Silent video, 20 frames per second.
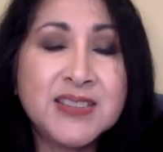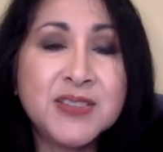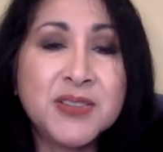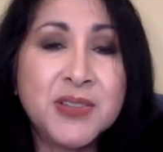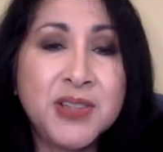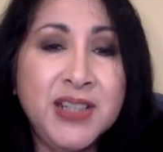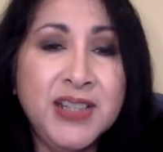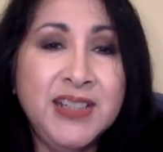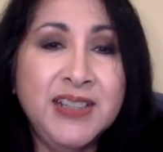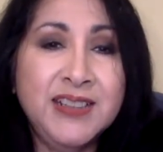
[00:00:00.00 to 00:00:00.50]
That's
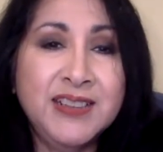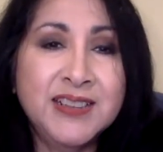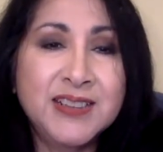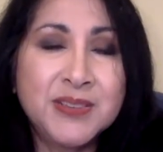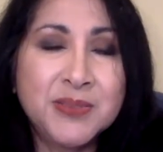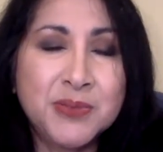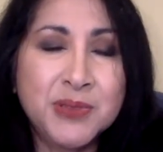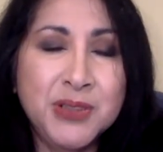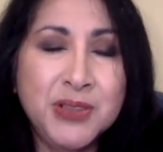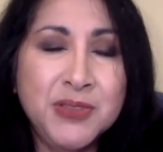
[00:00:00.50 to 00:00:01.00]
great.
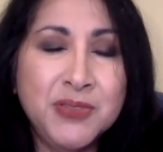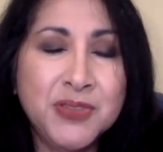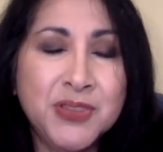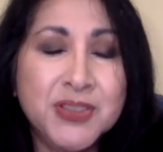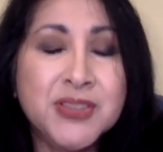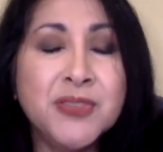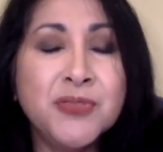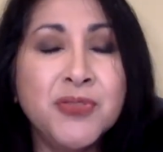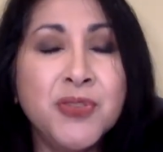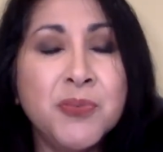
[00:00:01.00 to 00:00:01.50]
That's
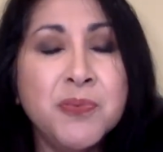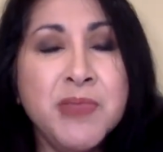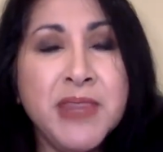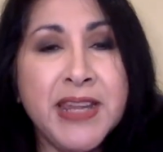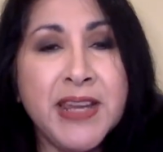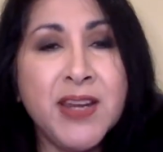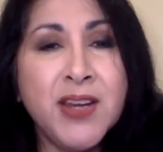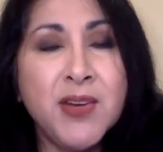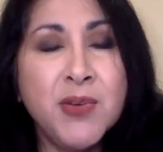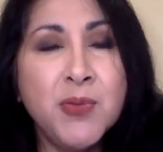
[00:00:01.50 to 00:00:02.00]
wonderful. So from
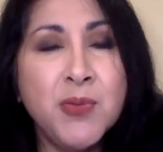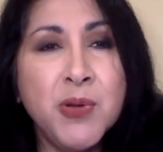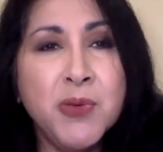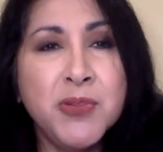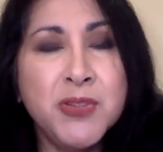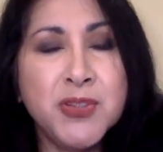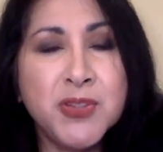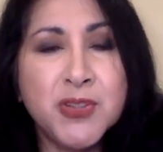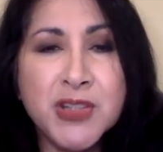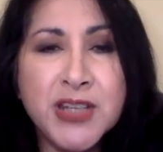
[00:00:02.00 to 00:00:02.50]
there,
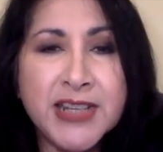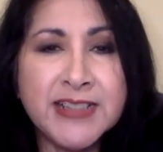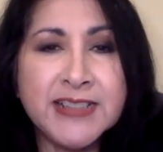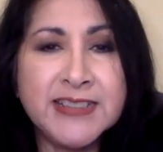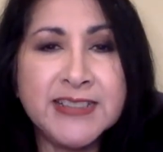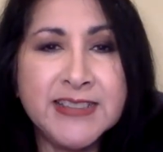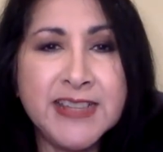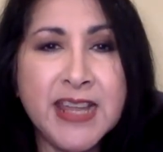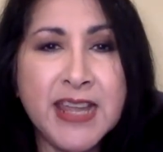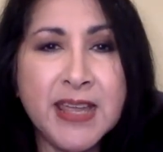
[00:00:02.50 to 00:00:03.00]
what was your
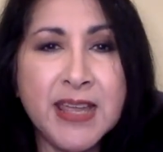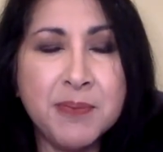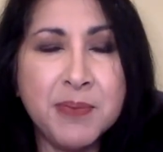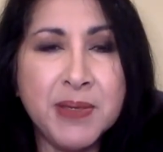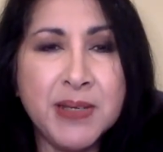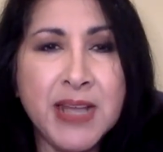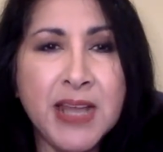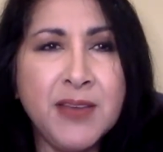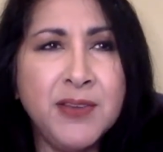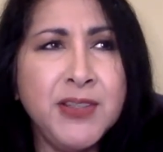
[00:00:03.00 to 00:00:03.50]
next
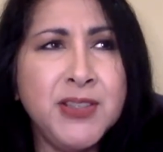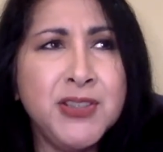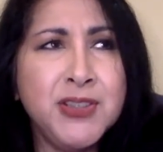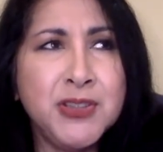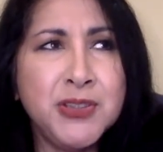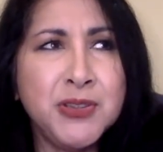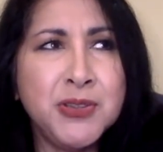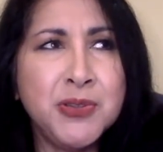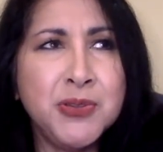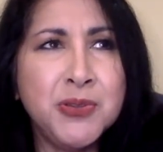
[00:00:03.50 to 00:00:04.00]
step? And how
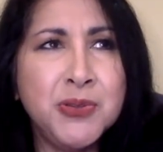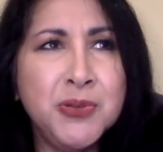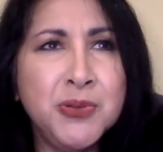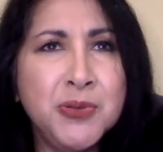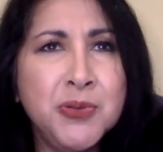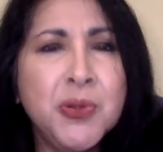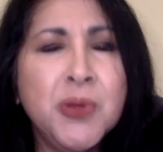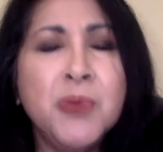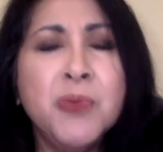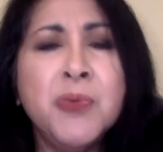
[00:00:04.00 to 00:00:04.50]
did
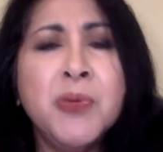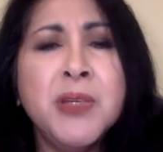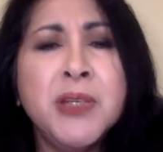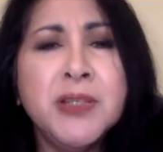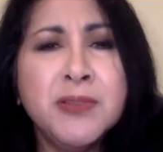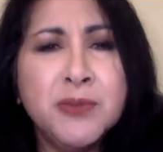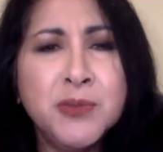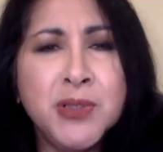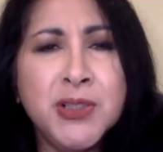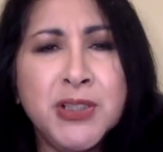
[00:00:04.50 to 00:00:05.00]
you,
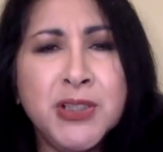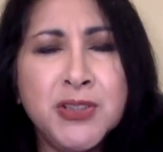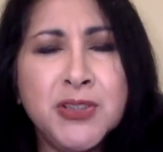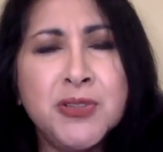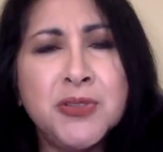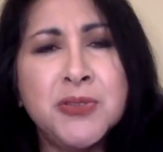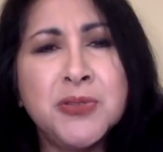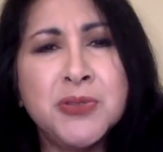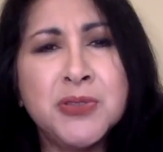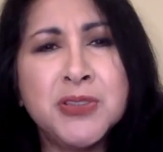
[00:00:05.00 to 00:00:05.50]
where
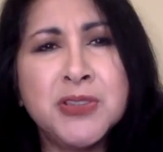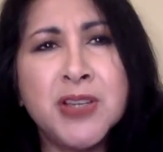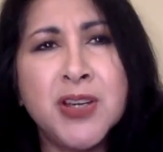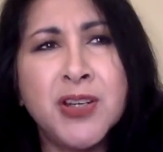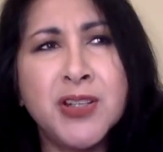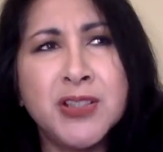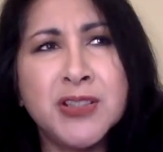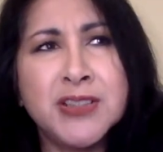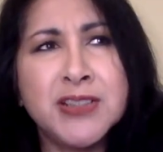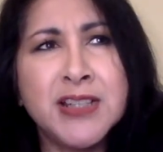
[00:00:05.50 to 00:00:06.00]
did you
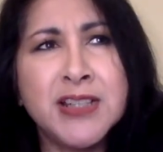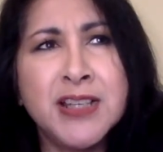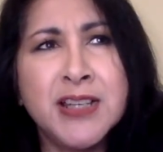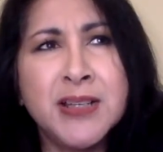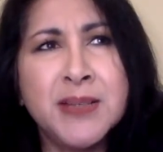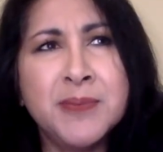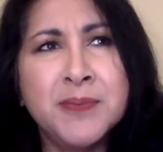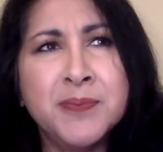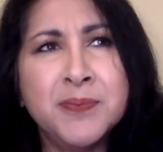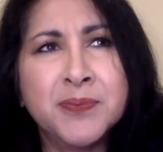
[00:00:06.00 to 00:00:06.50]
start
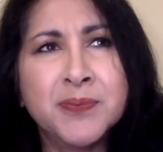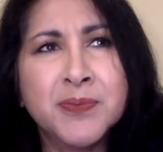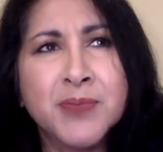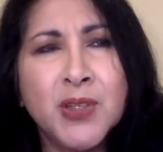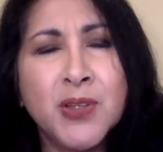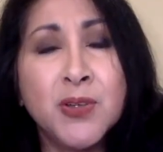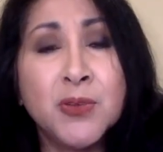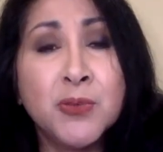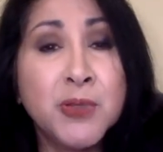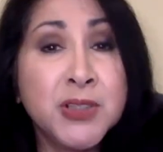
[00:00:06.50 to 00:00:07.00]

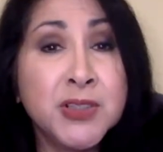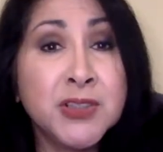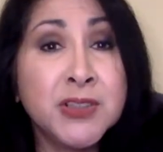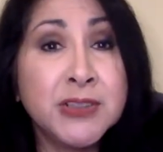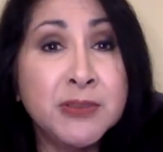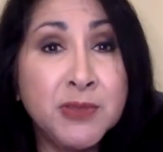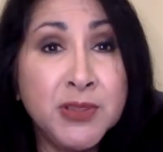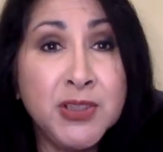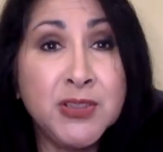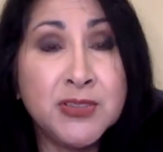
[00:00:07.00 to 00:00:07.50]

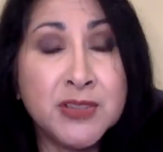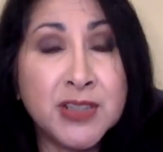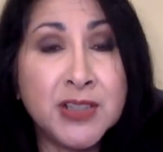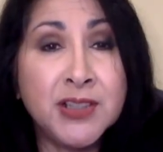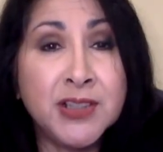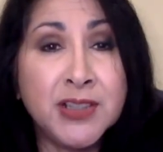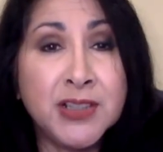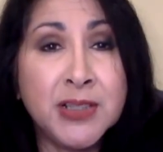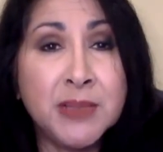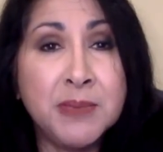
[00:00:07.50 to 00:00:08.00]
originally when you
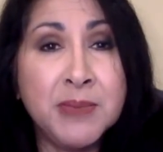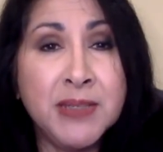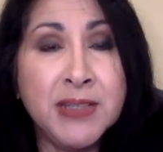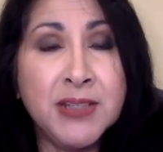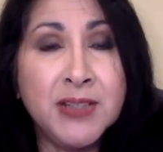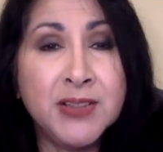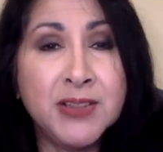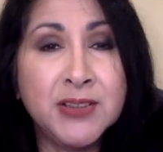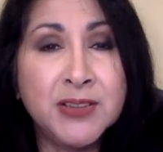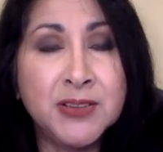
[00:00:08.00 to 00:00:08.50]
started
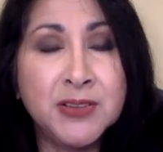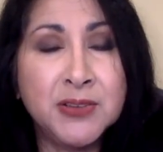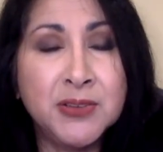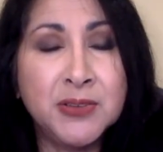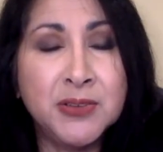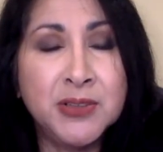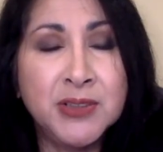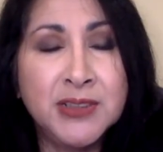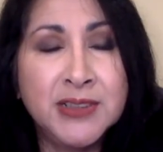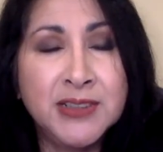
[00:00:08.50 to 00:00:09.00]
coming here
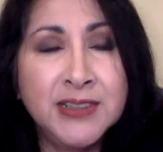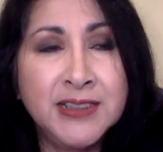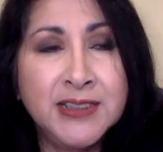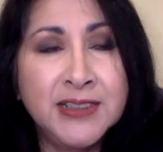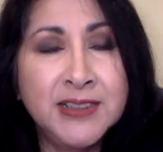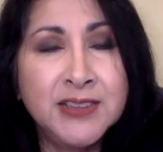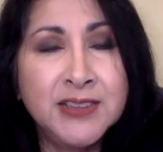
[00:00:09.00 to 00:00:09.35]
to,